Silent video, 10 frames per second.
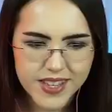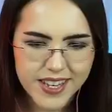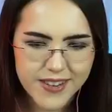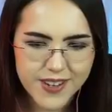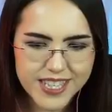
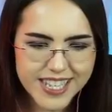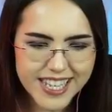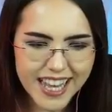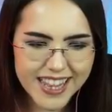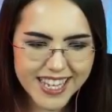Once
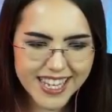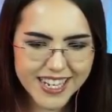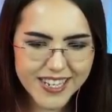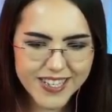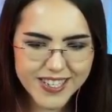again, the
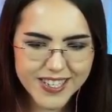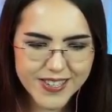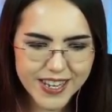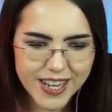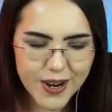kiddos are
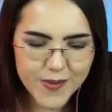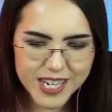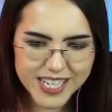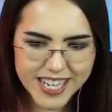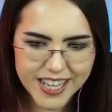doing
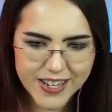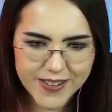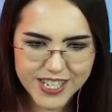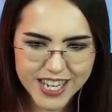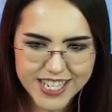homework
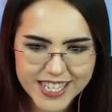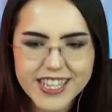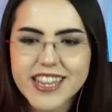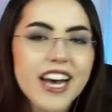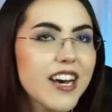together, which I
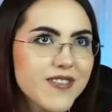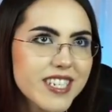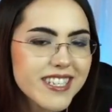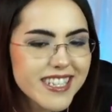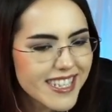just love
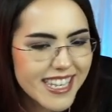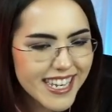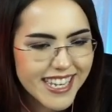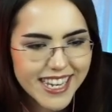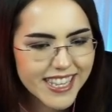to
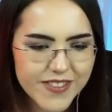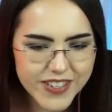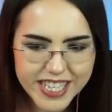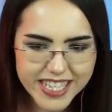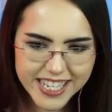see. I love
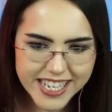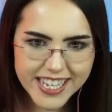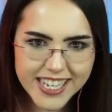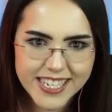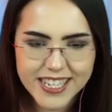to see
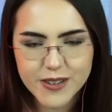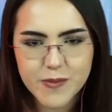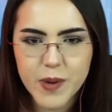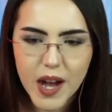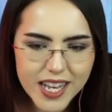it. They're
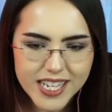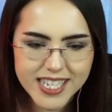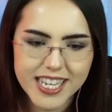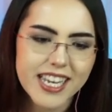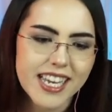
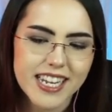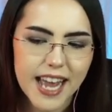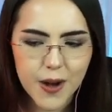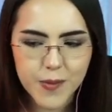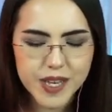bonding and
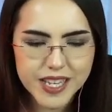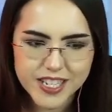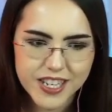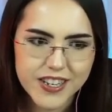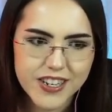helping
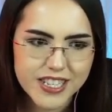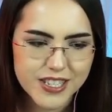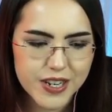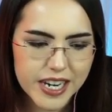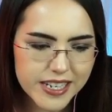each other.
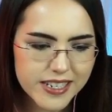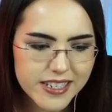It's great.